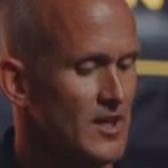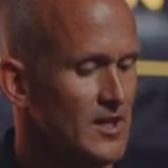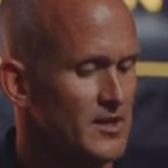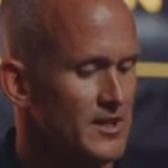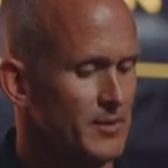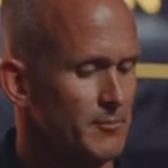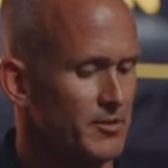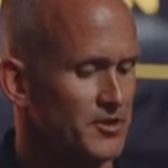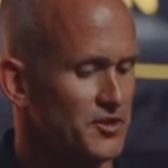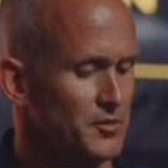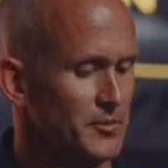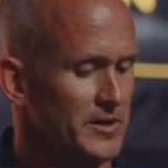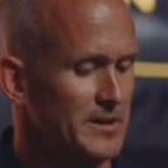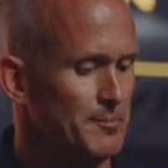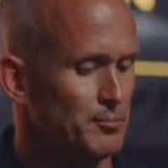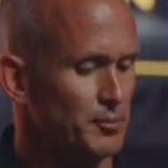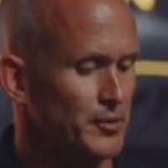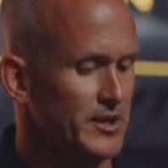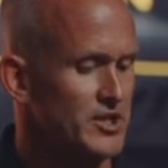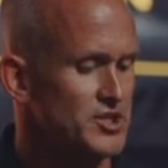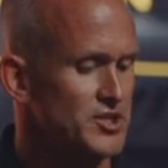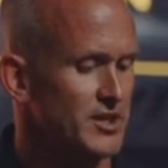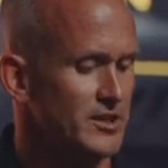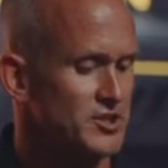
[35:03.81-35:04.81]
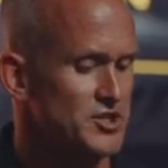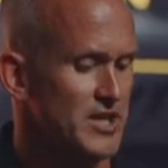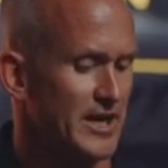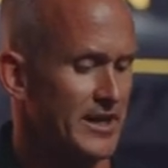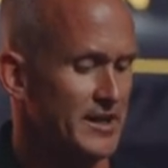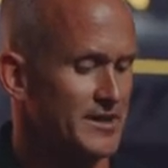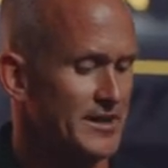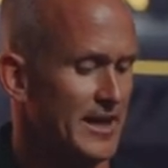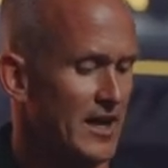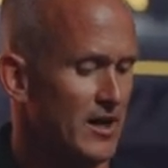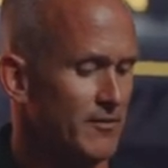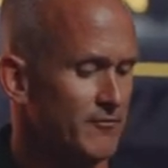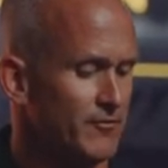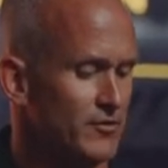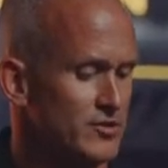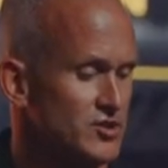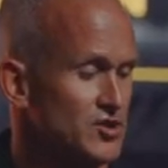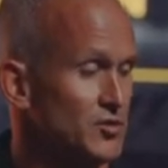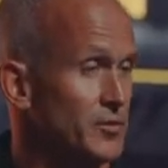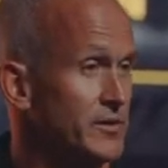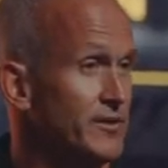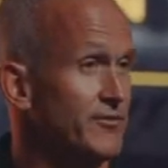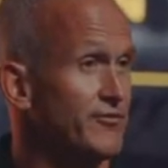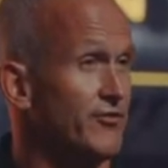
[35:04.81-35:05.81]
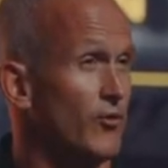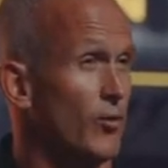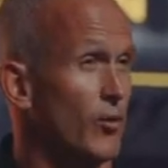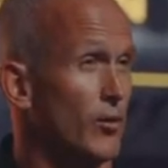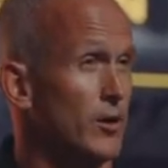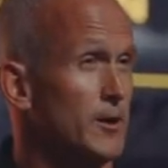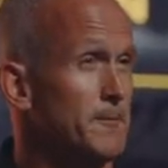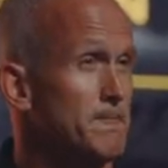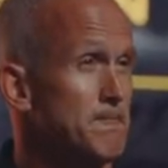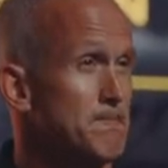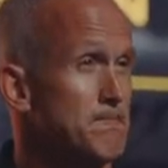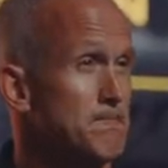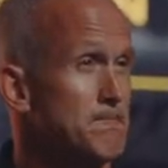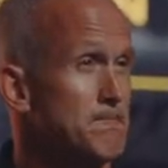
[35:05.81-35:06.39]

Number 3, preaching, jot it down, verse 24.